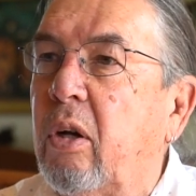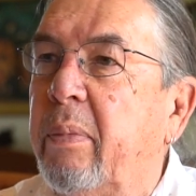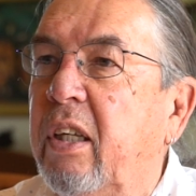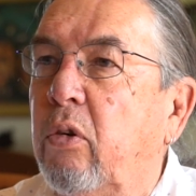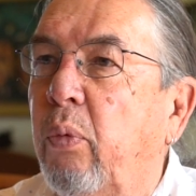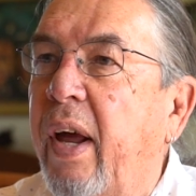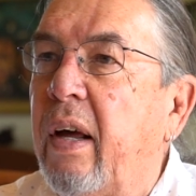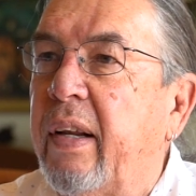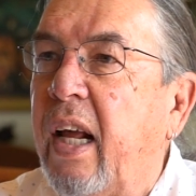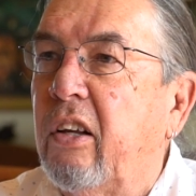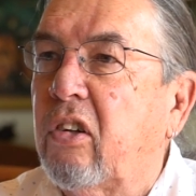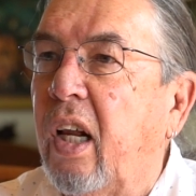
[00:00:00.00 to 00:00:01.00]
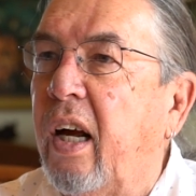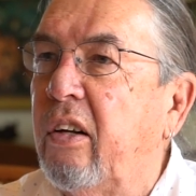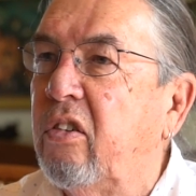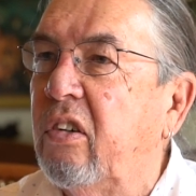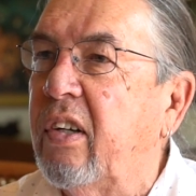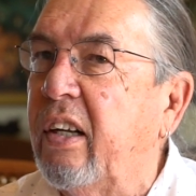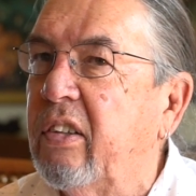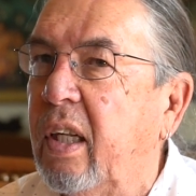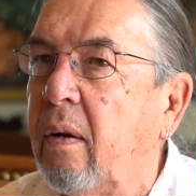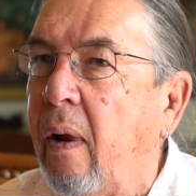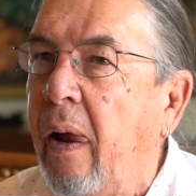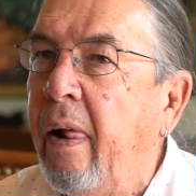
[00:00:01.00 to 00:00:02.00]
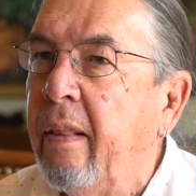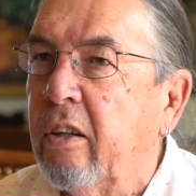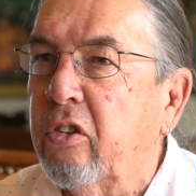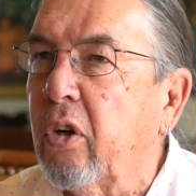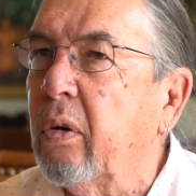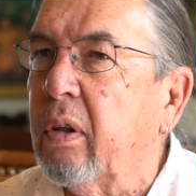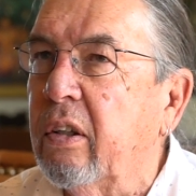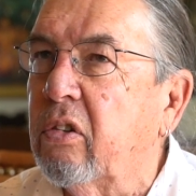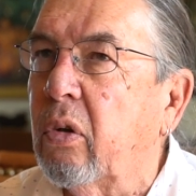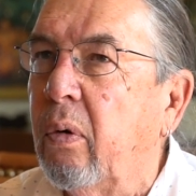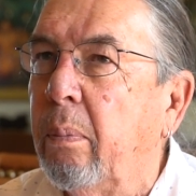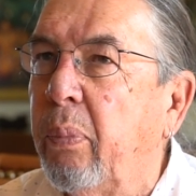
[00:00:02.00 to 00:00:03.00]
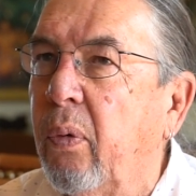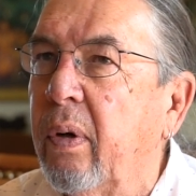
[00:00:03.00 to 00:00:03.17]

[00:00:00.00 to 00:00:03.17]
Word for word: some of these roundhouse lodges. And I said, the circle is so